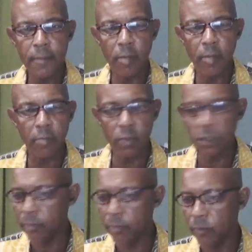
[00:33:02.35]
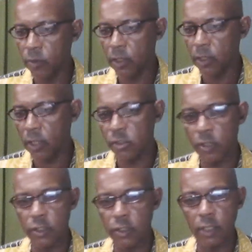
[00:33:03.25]
Remember when you're doing
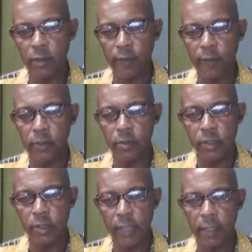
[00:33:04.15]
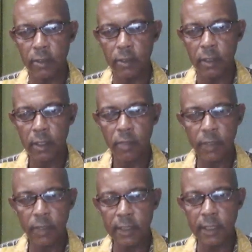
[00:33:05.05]
construction, you have to use sand
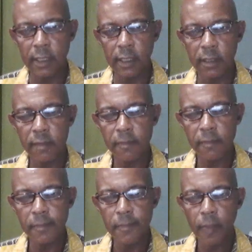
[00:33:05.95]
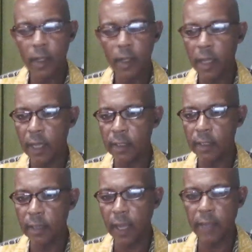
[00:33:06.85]
with steel.
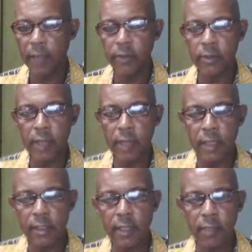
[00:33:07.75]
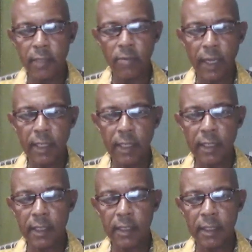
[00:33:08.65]
And I don't understand why
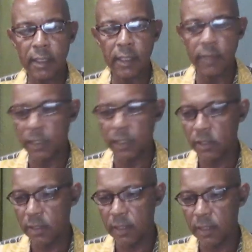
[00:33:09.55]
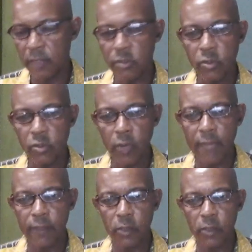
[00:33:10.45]
there is there's no
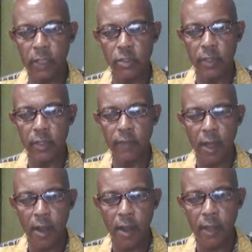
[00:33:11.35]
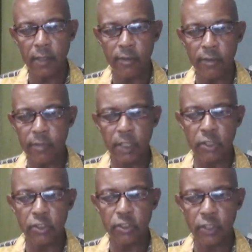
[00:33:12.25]
effort whatsoever. All the government
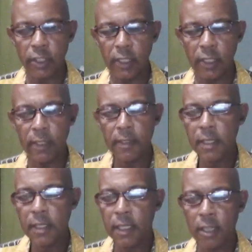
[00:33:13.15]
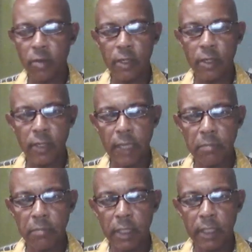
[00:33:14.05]
is studying is how they could
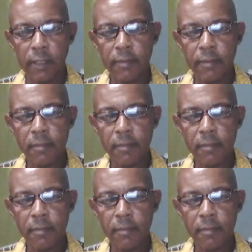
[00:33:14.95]
get money.